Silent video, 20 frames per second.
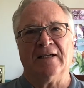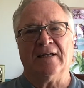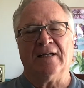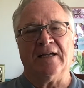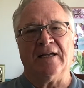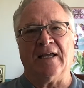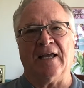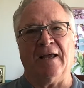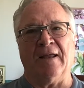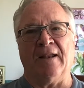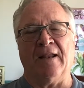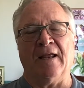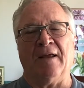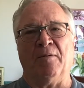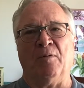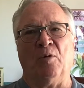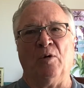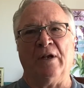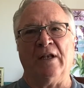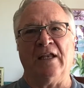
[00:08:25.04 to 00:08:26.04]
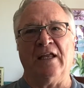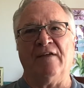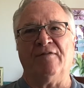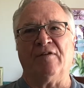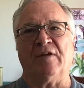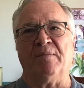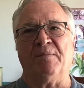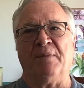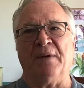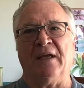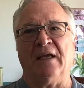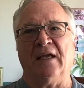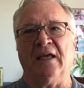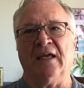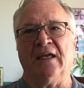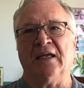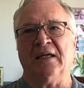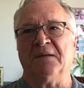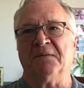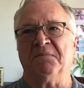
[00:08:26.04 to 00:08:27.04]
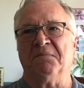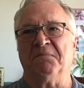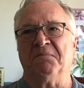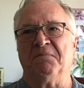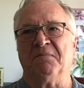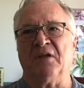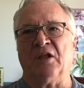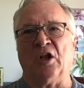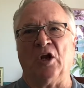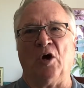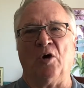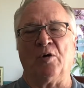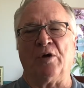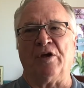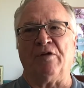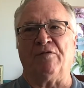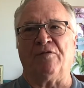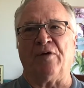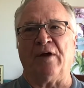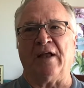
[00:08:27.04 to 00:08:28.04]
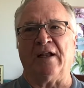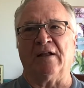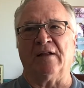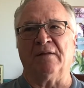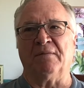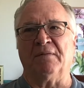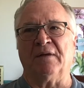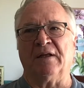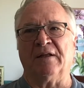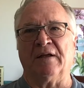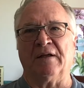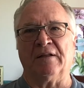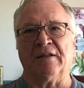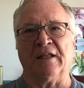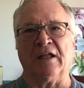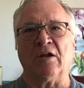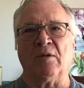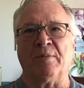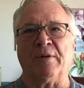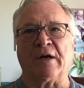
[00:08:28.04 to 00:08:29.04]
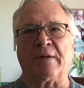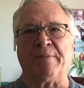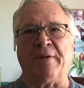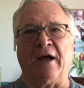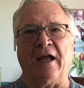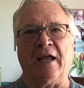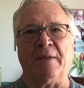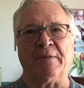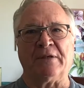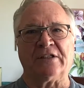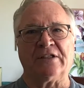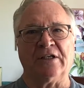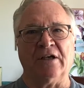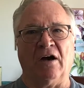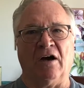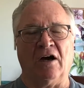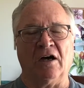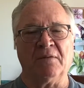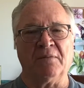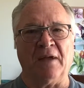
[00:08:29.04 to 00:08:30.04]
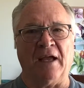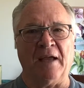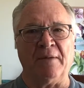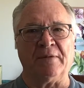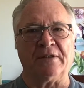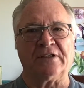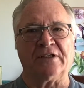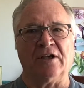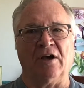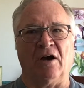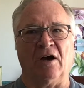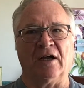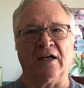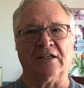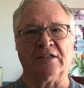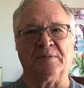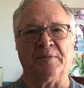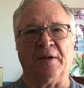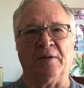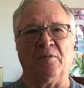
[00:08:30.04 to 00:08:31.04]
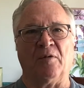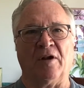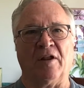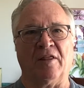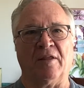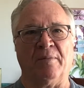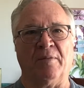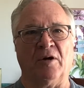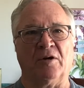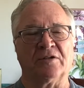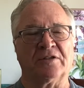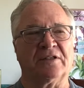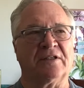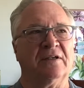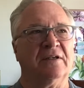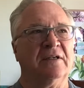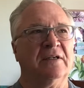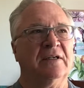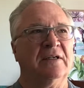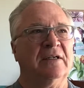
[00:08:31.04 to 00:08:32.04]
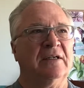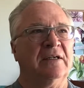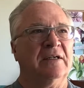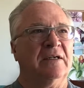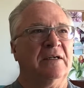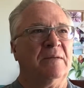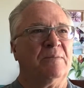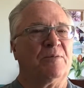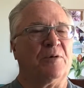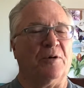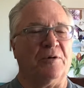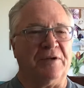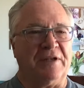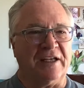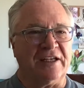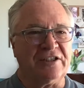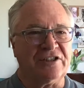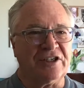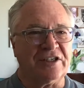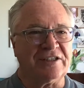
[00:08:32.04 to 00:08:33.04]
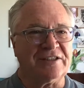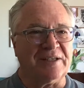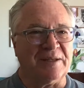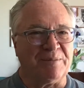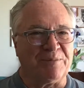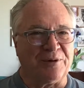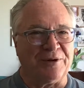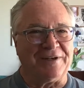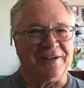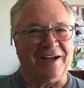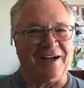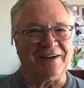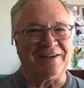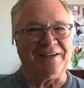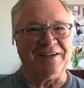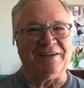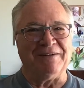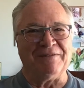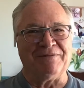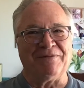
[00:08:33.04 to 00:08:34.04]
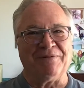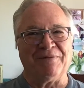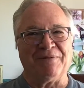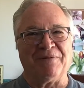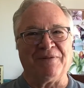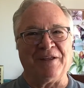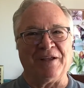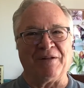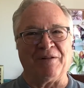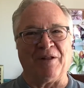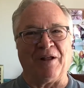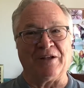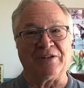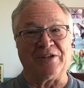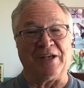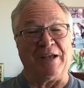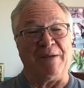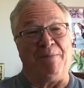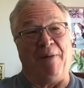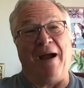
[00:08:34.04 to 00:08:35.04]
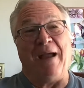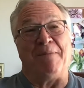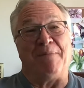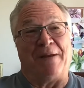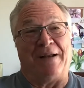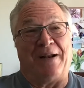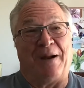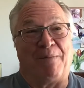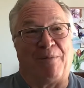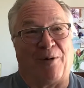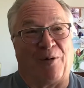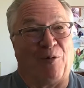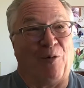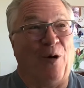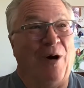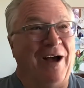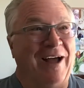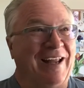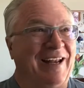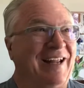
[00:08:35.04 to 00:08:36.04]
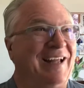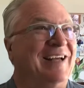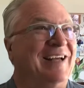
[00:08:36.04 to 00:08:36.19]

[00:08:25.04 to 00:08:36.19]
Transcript: It wouldn't even be, you've read a little book by Amos Yong. Amos Yong has been one of the most prodigious and productive theologians. He might be number one